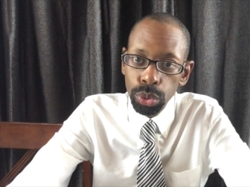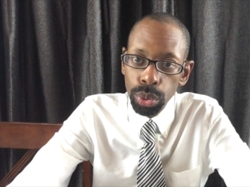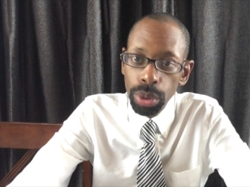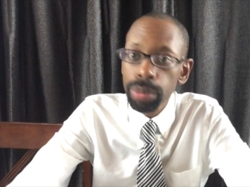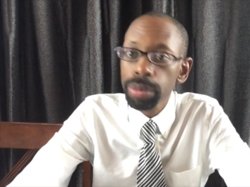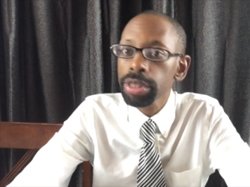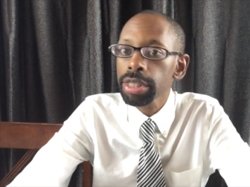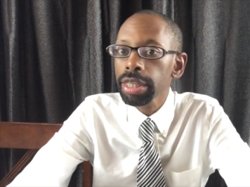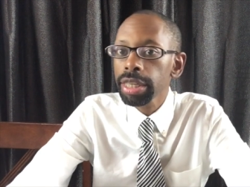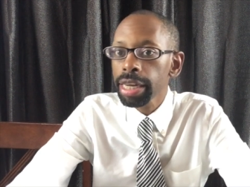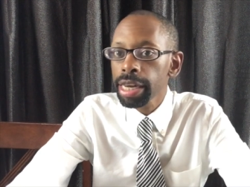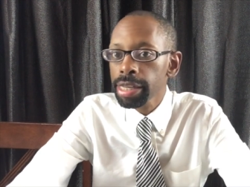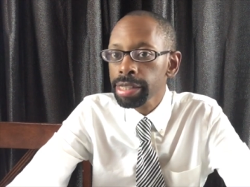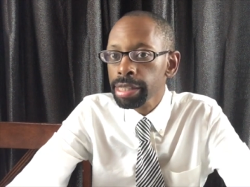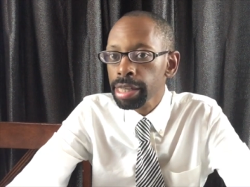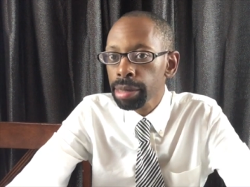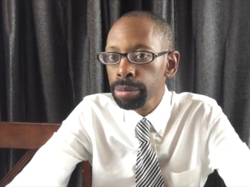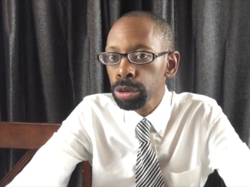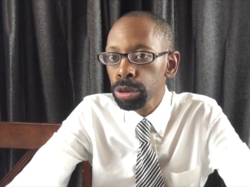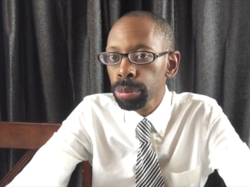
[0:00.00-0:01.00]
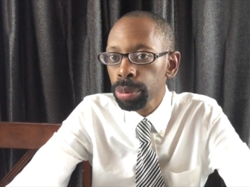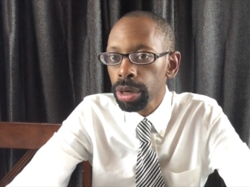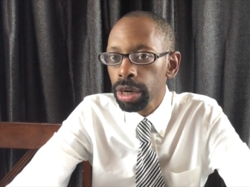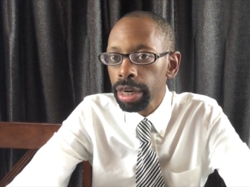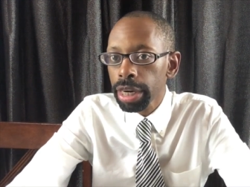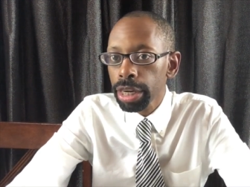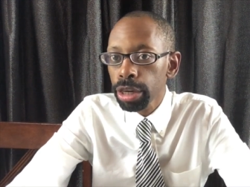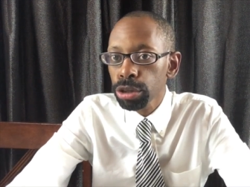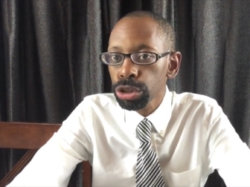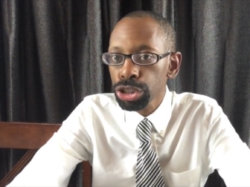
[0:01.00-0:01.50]
When was the last time you bought
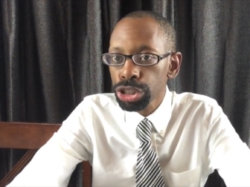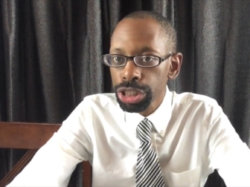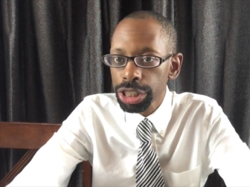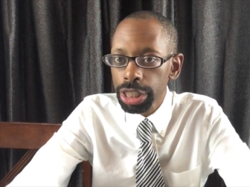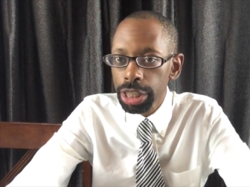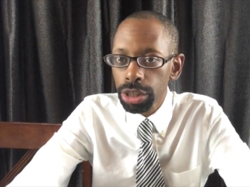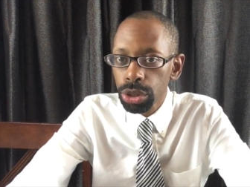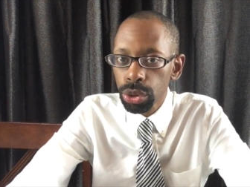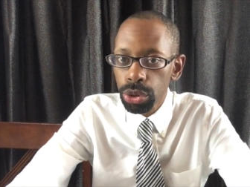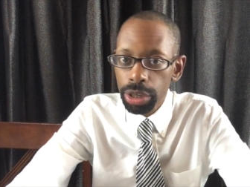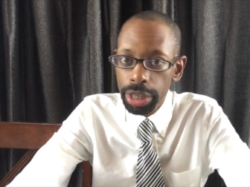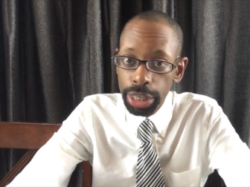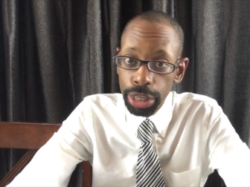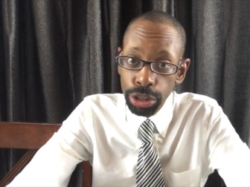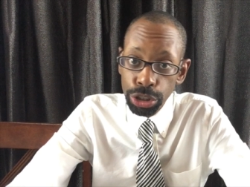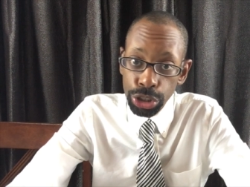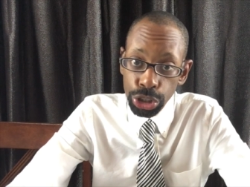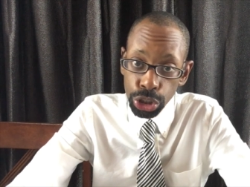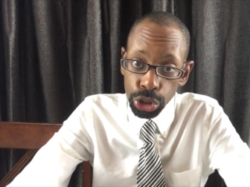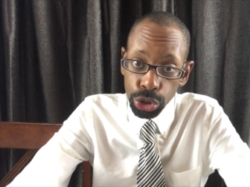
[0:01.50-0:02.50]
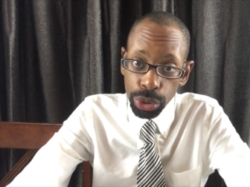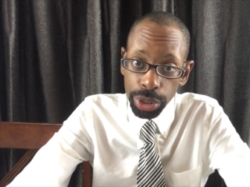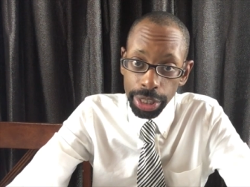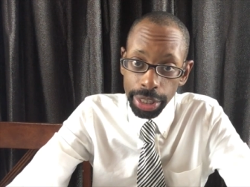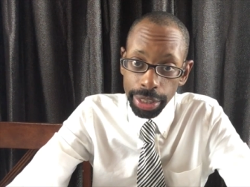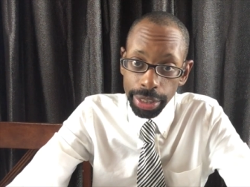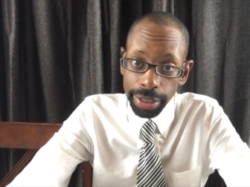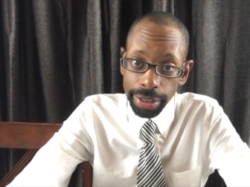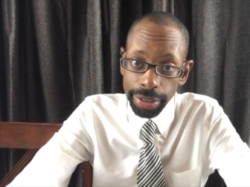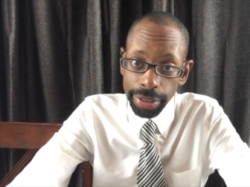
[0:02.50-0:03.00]
an energy gel or energy
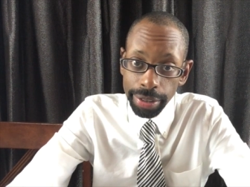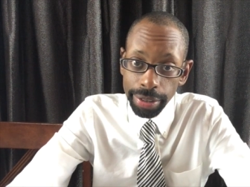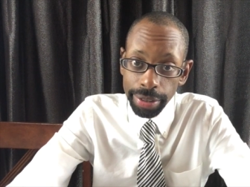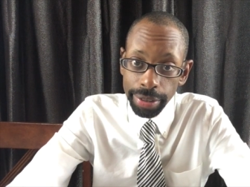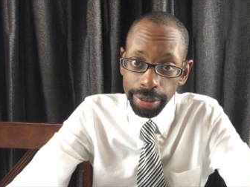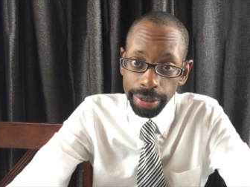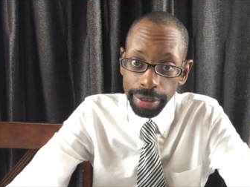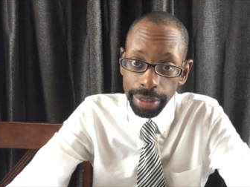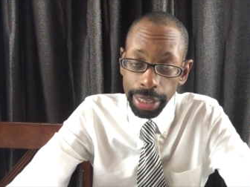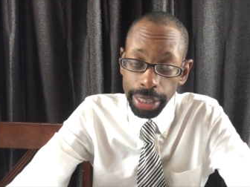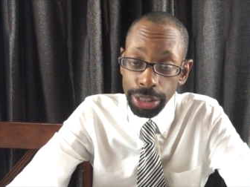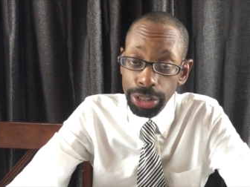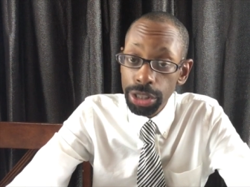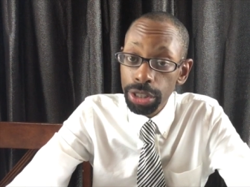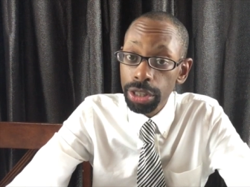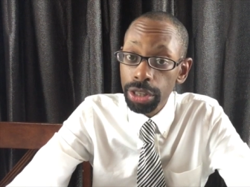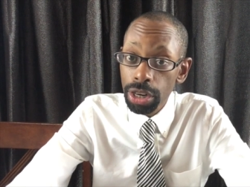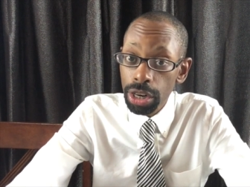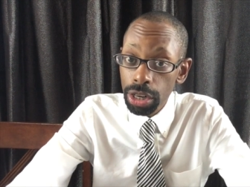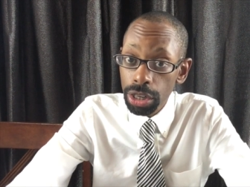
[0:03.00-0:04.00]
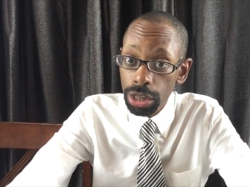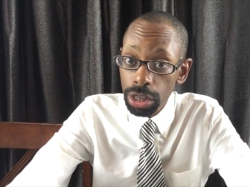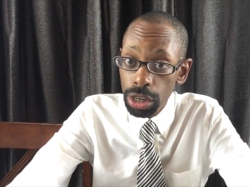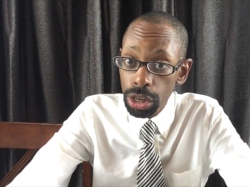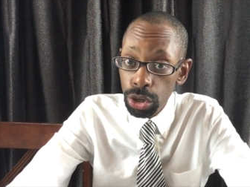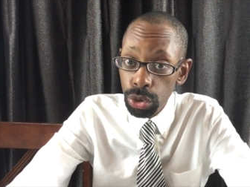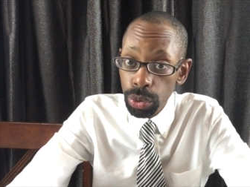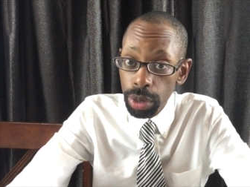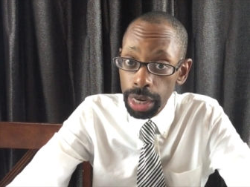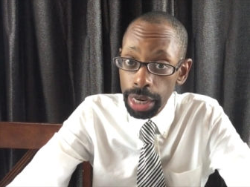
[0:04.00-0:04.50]
drink and took it on a
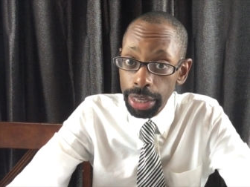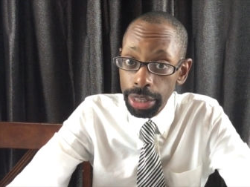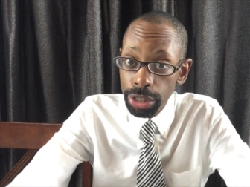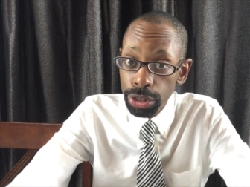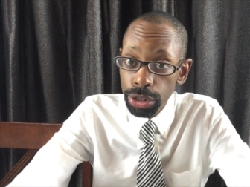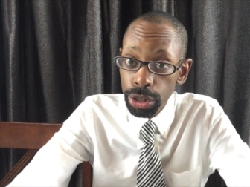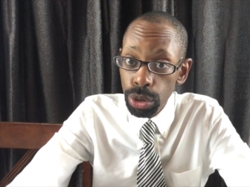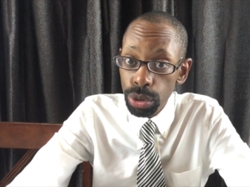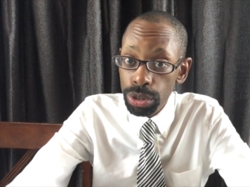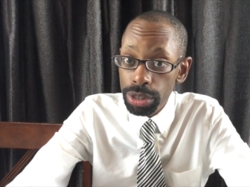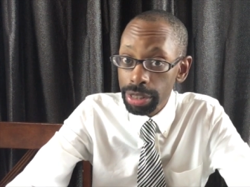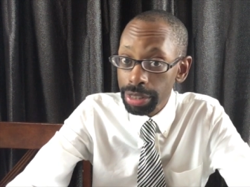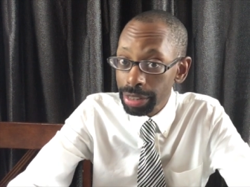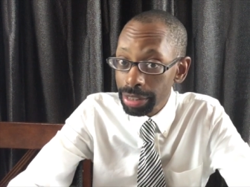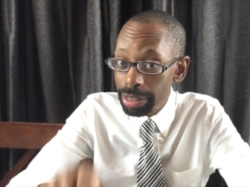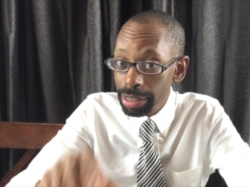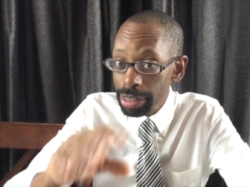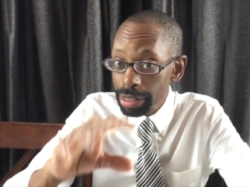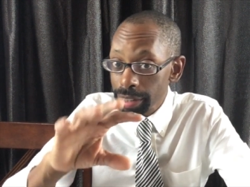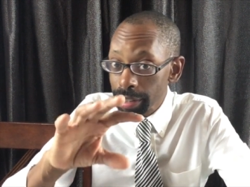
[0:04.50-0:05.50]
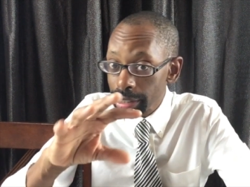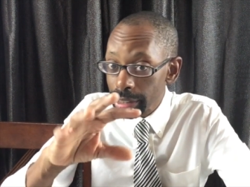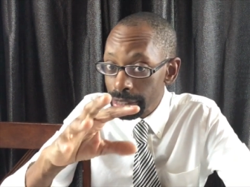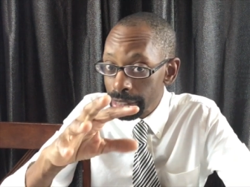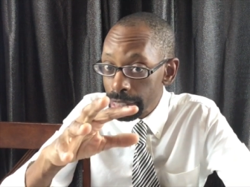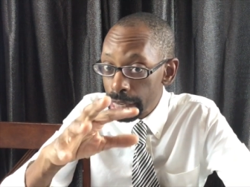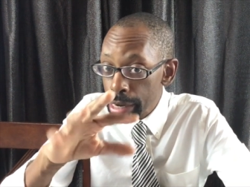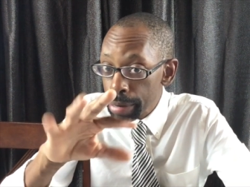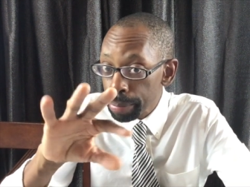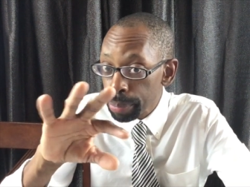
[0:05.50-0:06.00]
long ride and you noticed just the
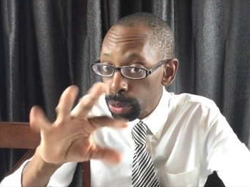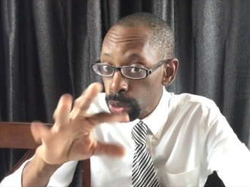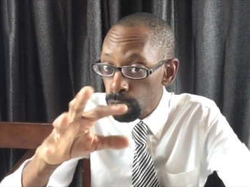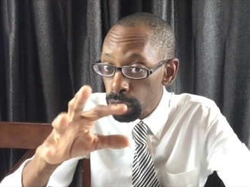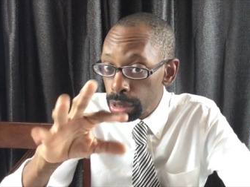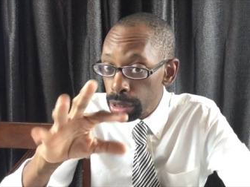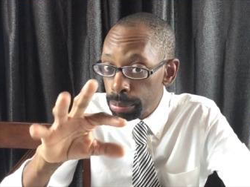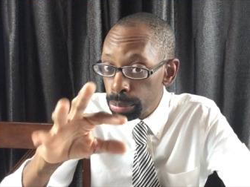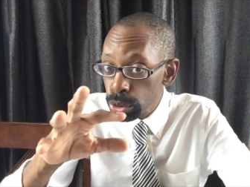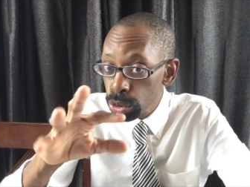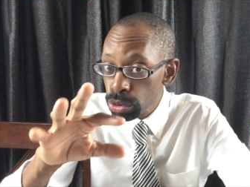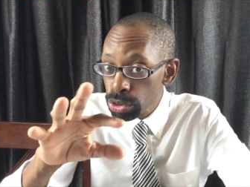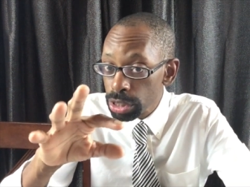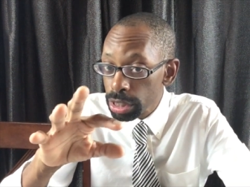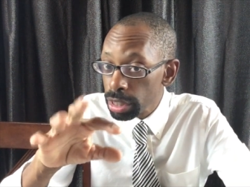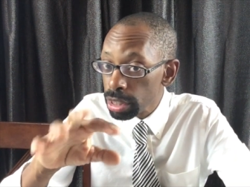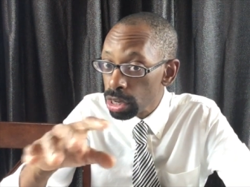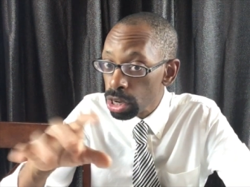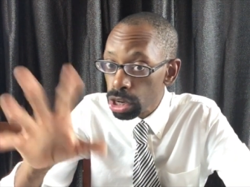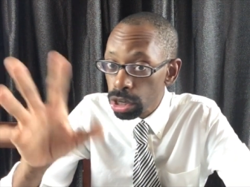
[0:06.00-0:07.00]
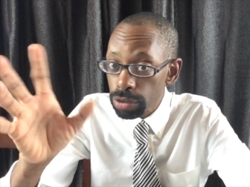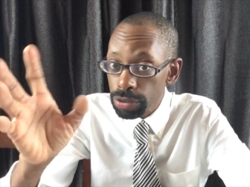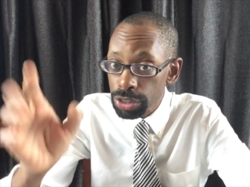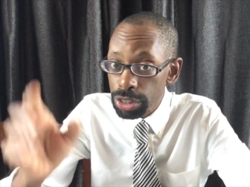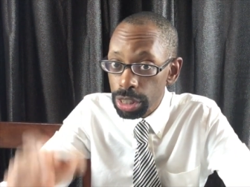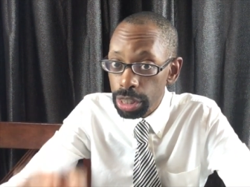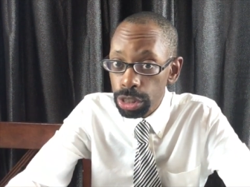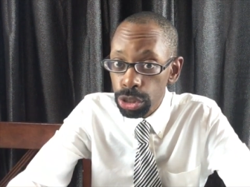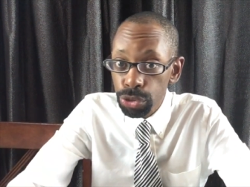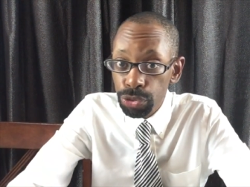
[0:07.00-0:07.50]
temporary boost and all of a
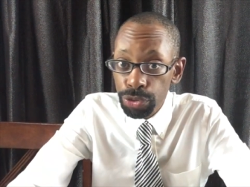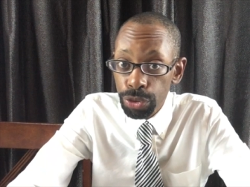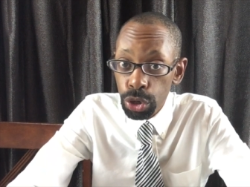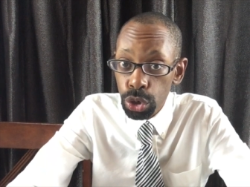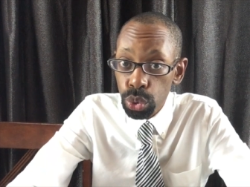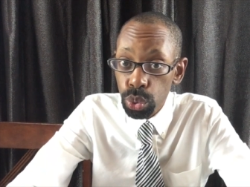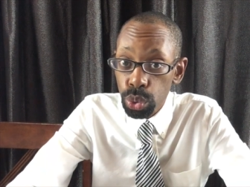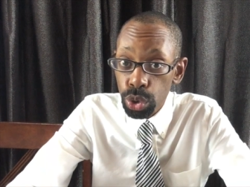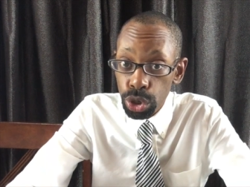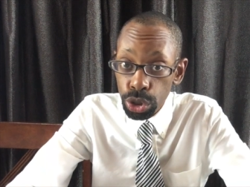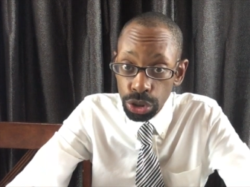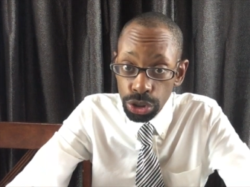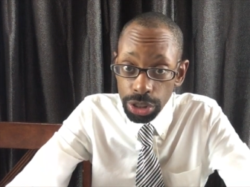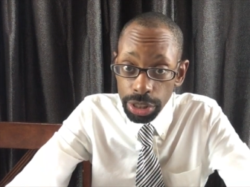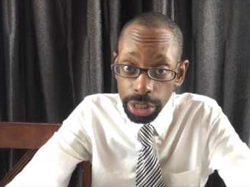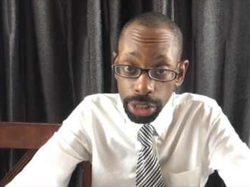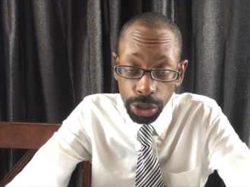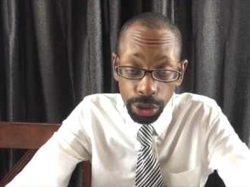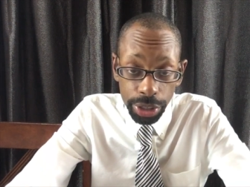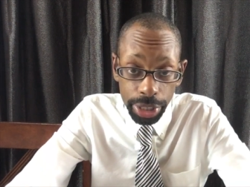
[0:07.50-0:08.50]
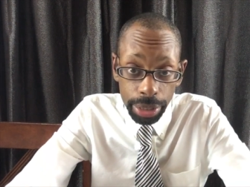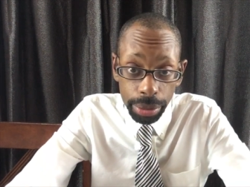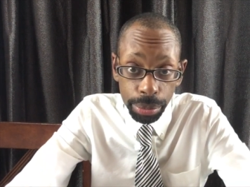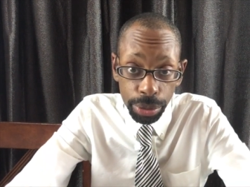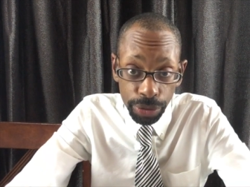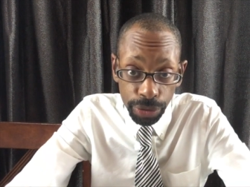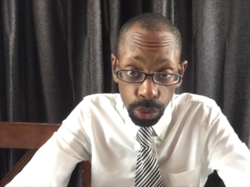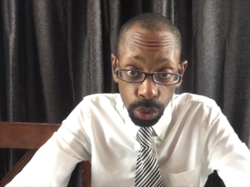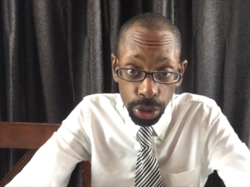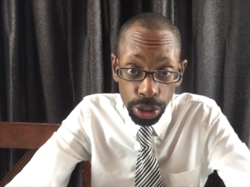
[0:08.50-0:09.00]
sudden you felt worse than you did
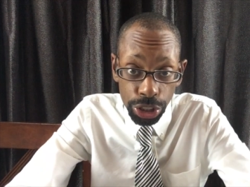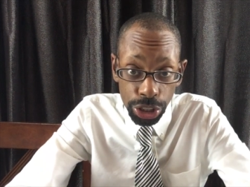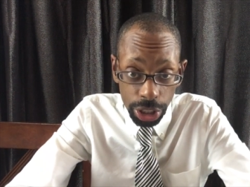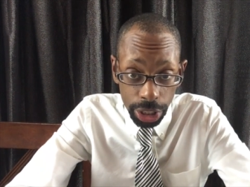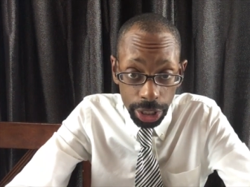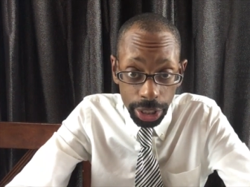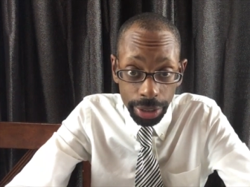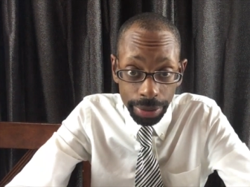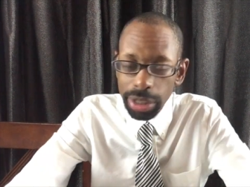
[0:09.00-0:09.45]
before you took it?